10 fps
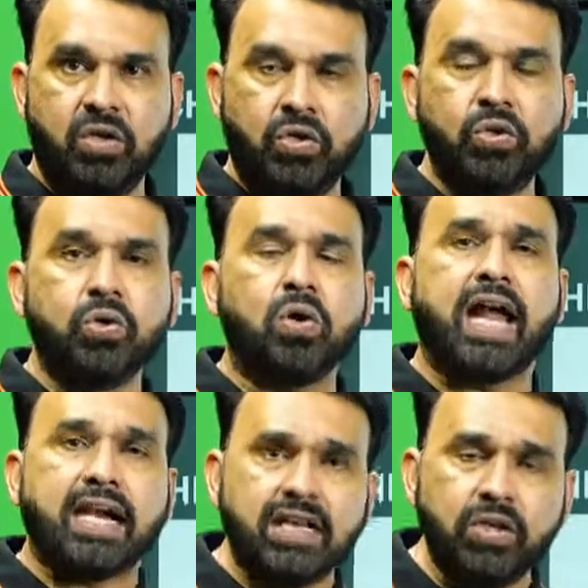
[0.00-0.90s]
You know
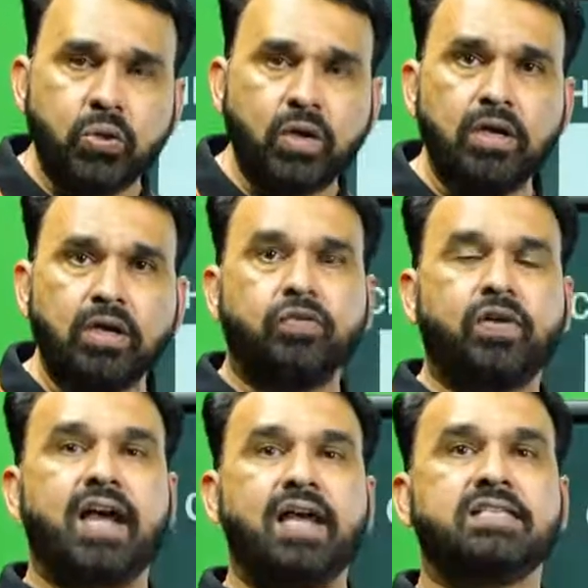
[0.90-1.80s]
that a
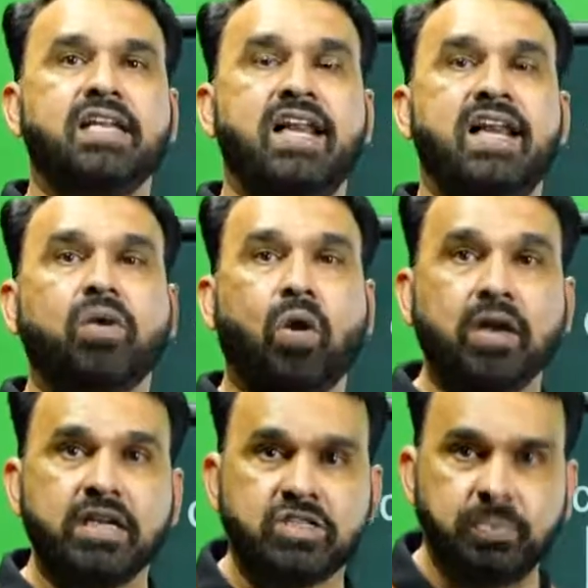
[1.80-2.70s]
nucleophile is an
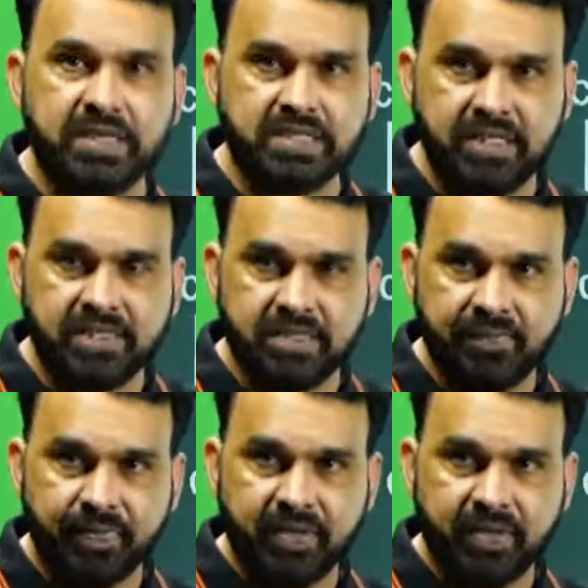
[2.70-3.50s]
electron-rich species.